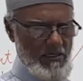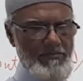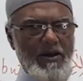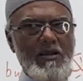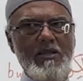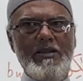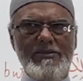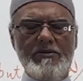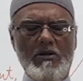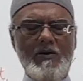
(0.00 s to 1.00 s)
Bal
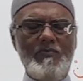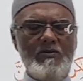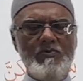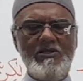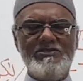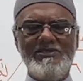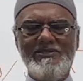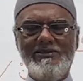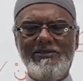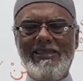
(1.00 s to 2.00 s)
al-idrab. It means it
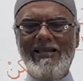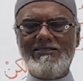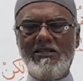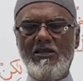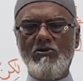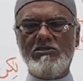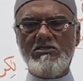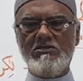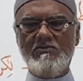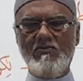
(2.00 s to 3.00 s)
cancels
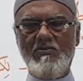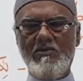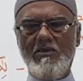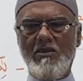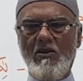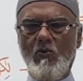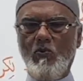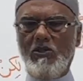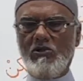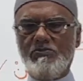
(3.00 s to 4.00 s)
out
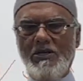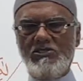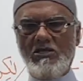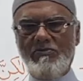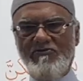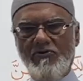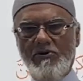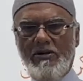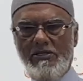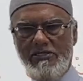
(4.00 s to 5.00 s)
what was mentioned before,
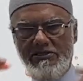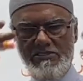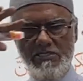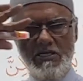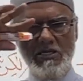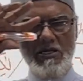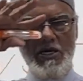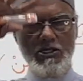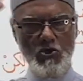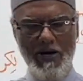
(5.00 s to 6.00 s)
and it is a
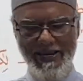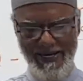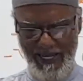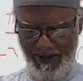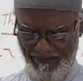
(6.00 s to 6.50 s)
new idea.